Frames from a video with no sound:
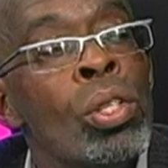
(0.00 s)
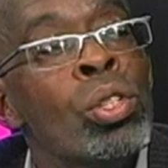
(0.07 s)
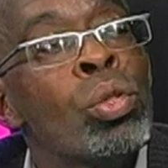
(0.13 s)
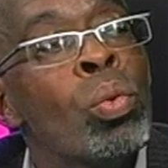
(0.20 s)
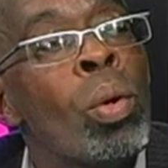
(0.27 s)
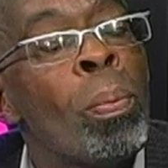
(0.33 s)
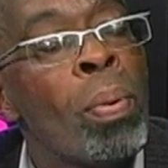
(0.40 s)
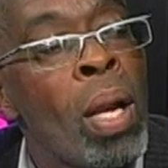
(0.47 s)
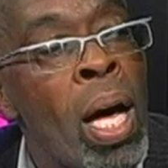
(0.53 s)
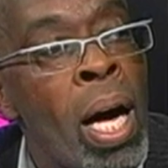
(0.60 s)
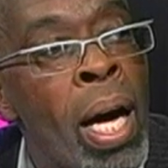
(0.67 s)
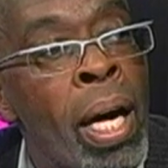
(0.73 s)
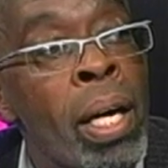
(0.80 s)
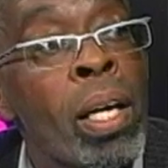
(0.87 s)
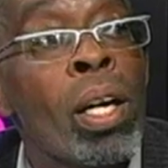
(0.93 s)
to
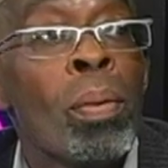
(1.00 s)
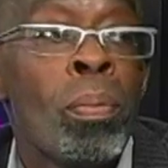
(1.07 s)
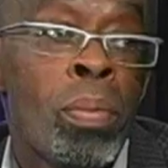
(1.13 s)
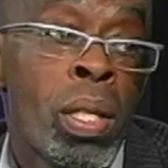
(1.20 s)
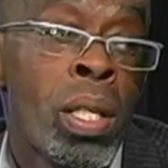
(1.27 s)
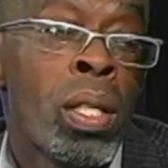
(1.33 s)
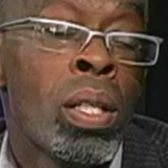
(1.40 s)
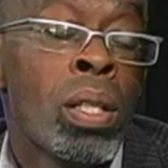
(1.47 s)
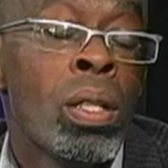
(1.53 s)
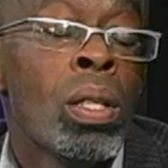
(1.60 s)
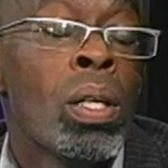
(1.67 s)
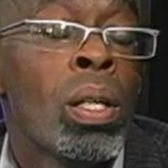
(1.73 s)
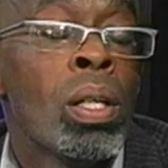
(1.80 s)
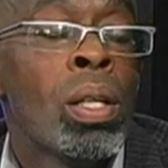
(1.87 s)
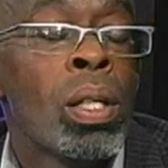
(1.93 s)
apply and be
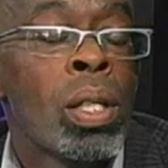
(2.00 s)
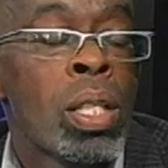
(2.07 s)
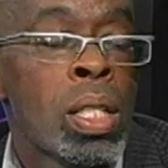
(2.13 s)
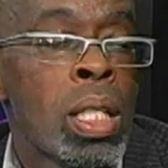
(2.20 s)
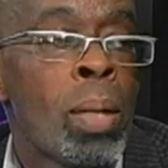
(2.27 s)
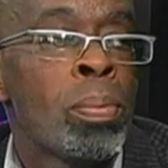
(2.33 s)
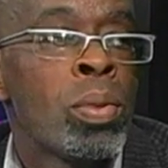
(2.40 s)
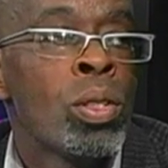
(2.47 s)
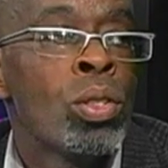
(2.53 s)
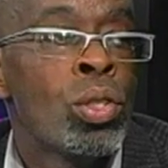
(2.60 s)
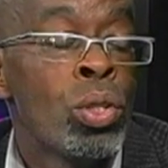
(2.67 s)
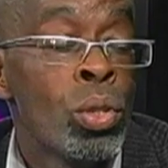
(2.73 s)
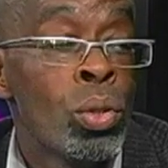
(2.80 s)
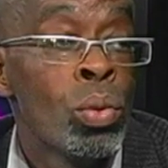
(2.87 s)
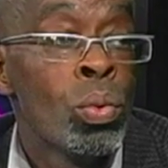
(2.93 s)
accepted
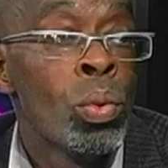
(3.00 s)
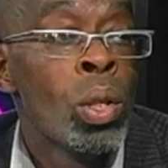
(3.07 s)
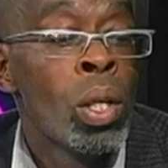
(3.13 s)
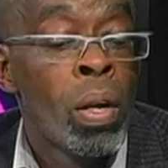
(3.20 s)
to